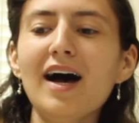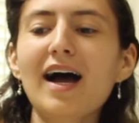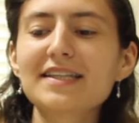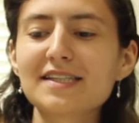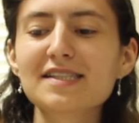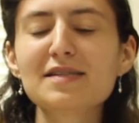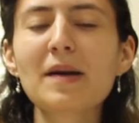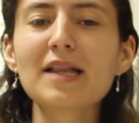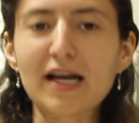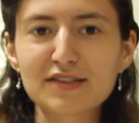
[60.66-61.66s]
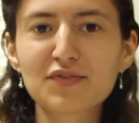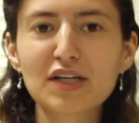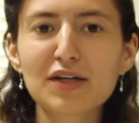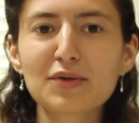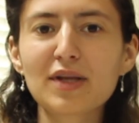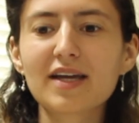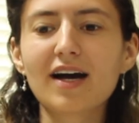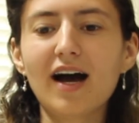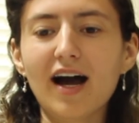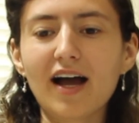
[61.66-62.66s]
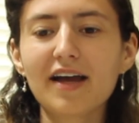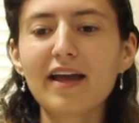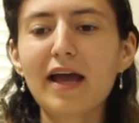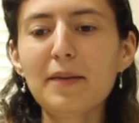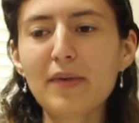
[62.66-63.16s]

I said this in my last video, like I am